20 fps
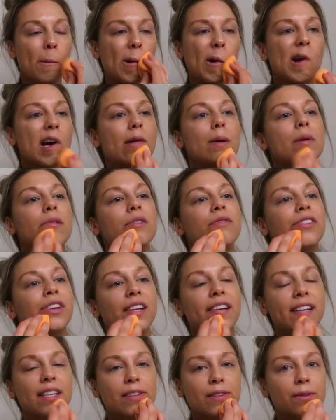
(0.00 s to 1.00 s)
Um, I feel
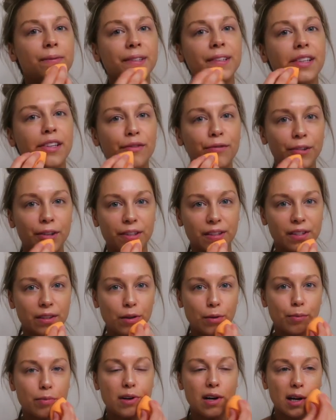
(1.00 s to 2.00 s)
like it's a really
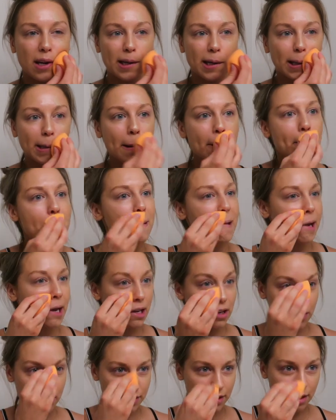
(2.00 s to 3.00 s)
versatile product. You
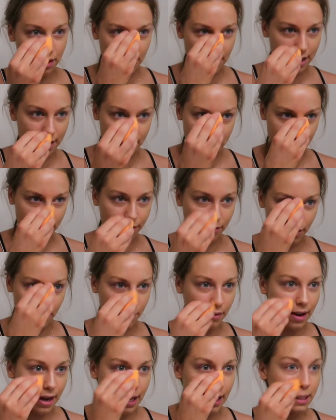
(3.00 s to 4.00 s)
can use it a lot of
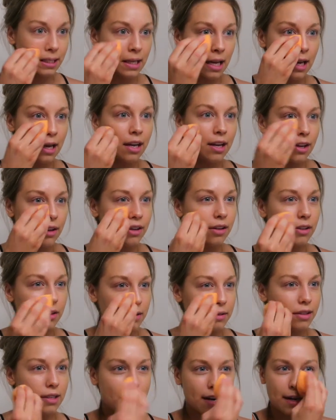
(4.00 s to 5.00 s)
different ways. You can
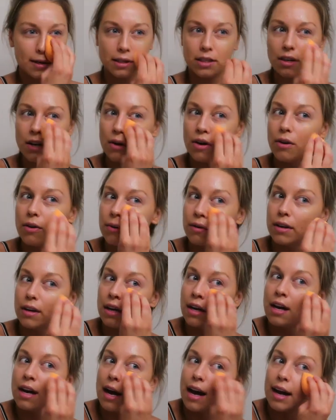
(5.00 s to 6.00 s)
use it on its own,
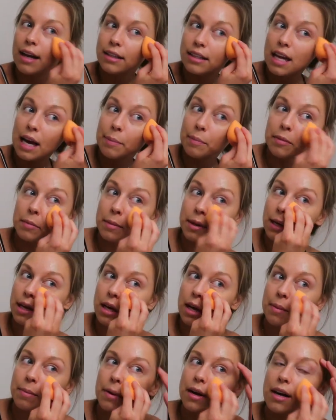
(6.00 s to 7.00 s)
on top of
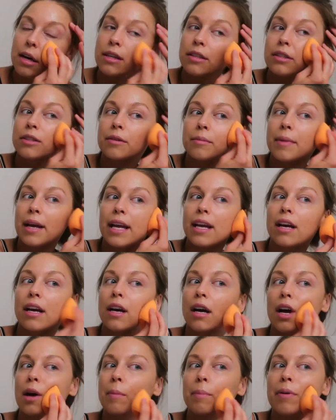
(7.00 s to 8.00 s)
makeup, under
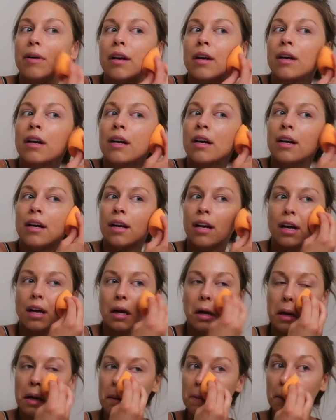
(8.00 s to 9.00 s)
makeup,
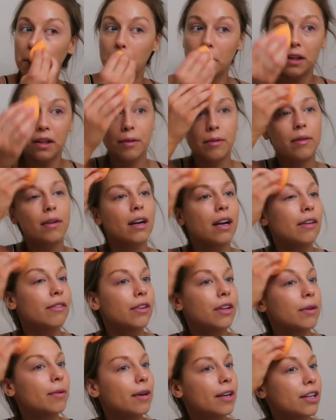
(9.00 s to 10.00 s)
um, really
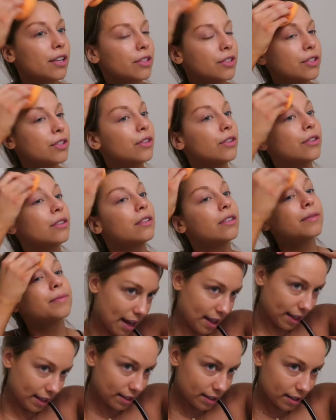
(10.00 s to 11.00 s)
whatever you want to do.
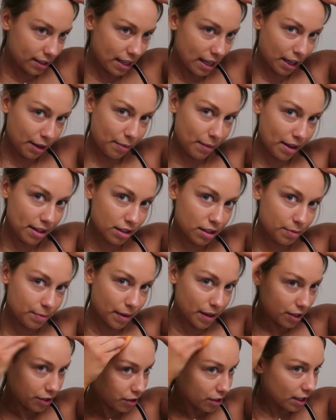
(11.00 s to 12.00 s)
I like to take my
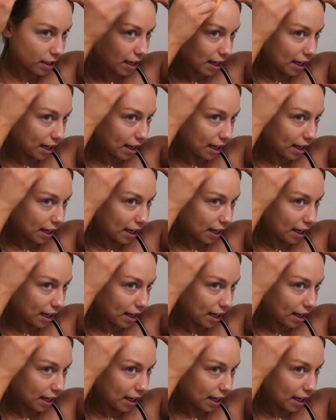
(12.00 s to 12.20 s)
sponge and